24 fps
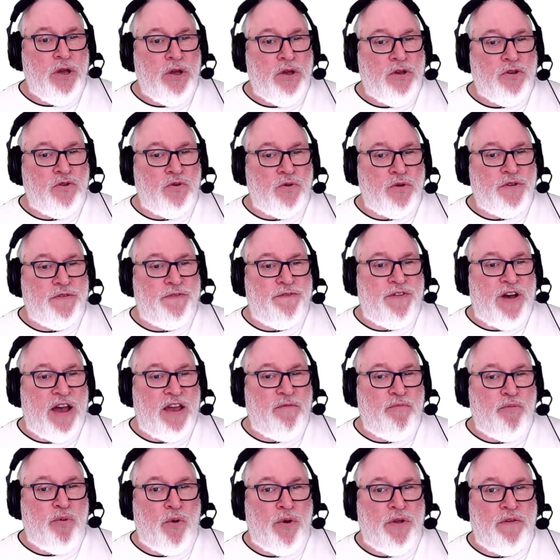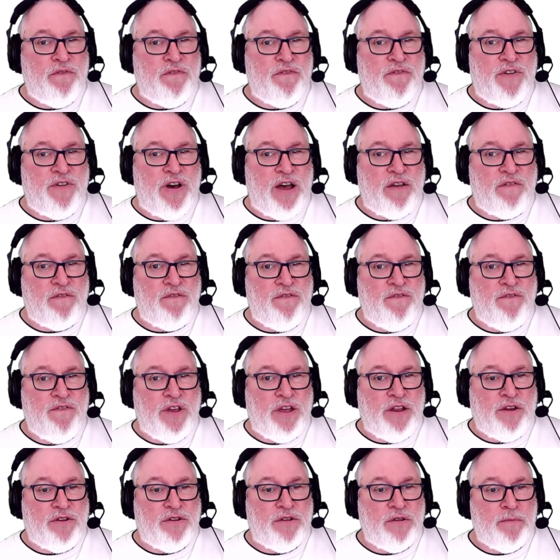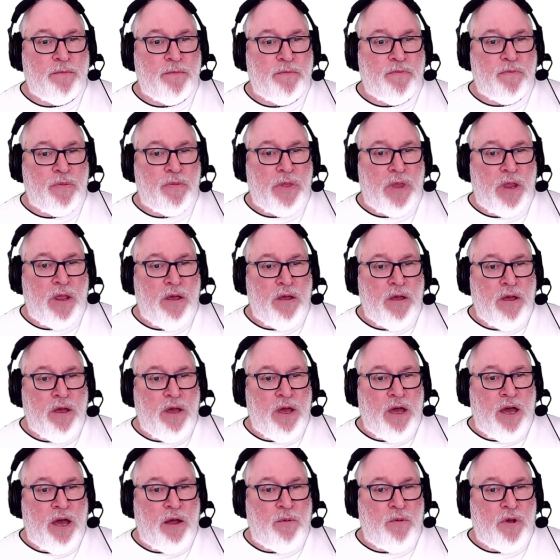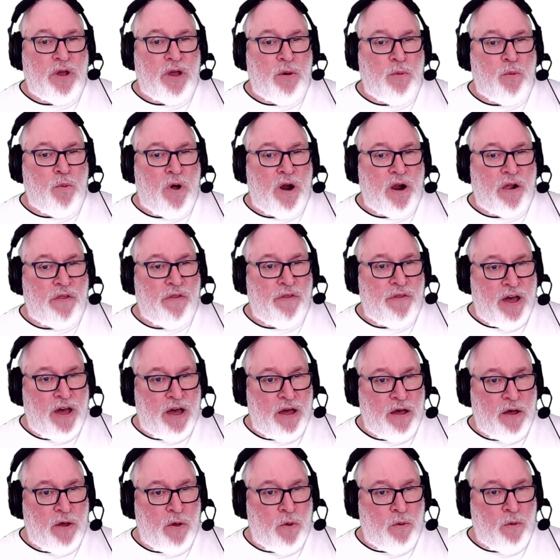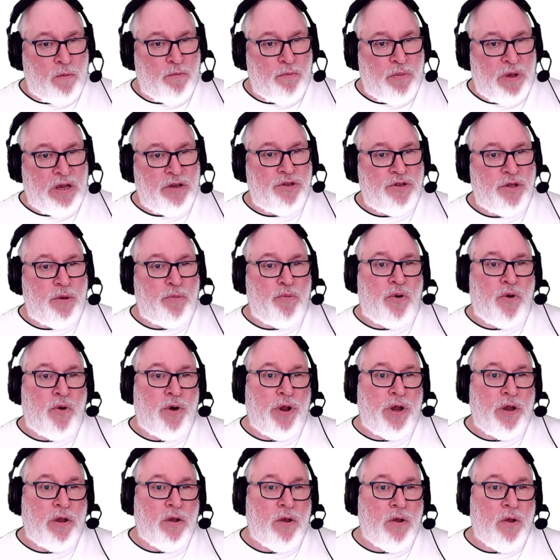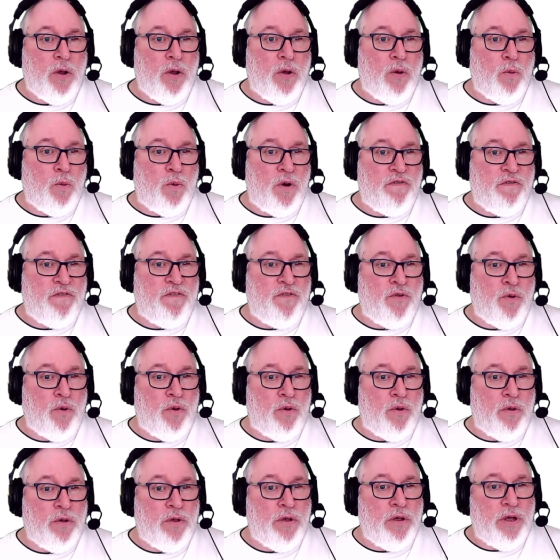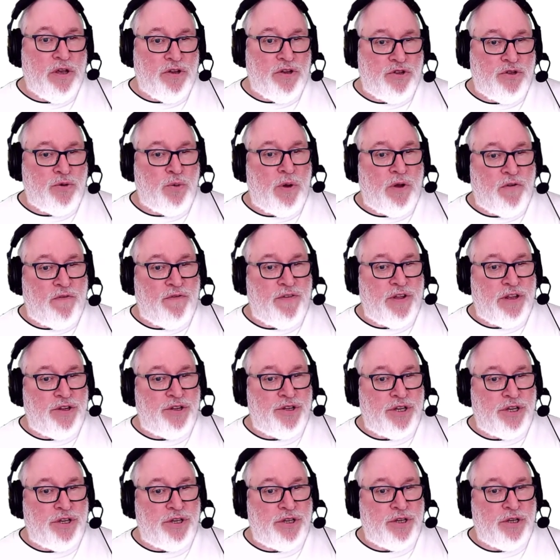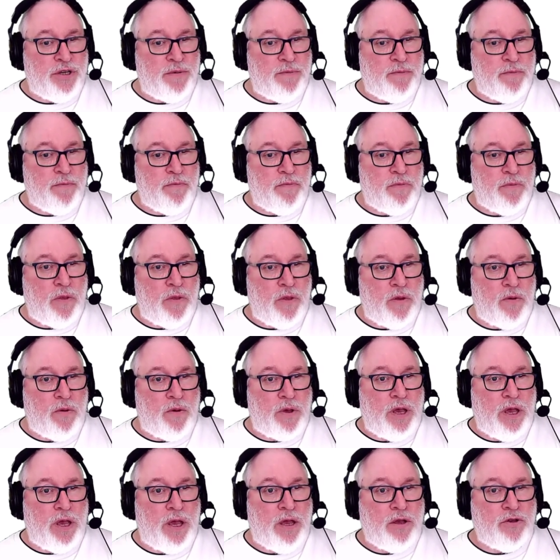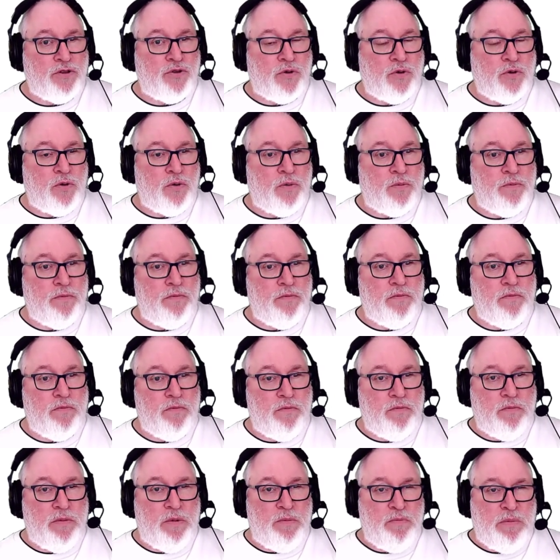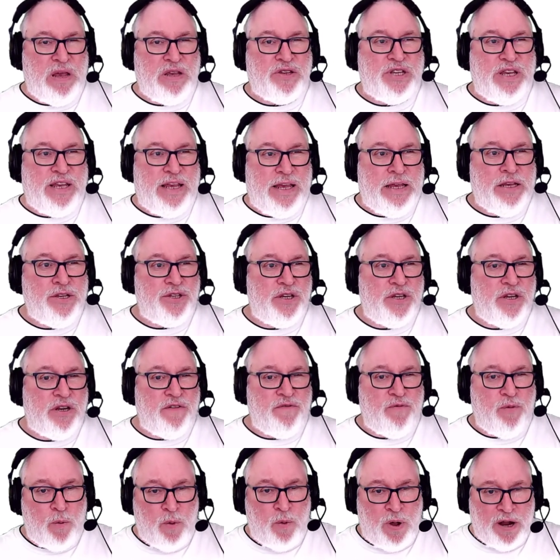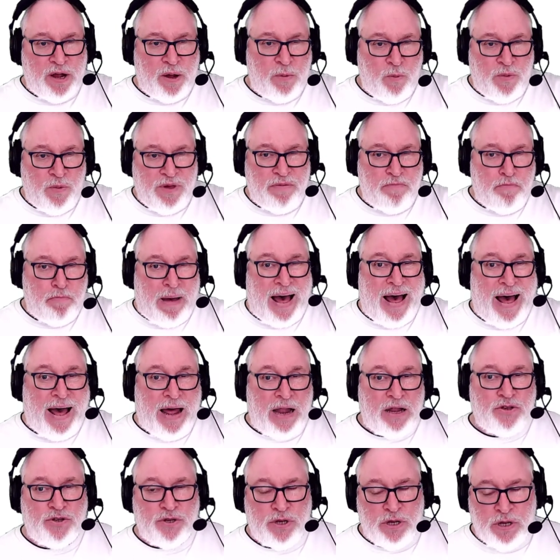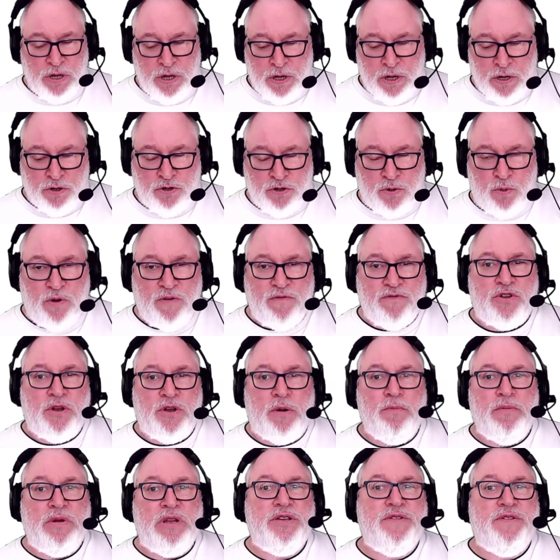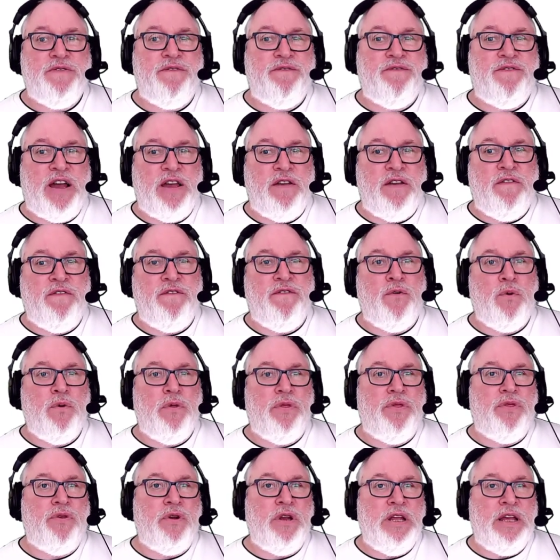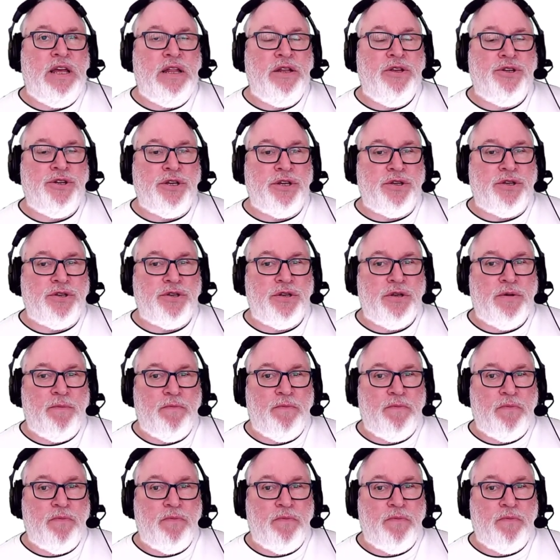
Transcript: So it's 5.5 feet. And we could work that out based upon 1 foot is 12 inches. Okay, so it makes it easier if we're working with parts. So what if somebody's 5 foot 3 inches?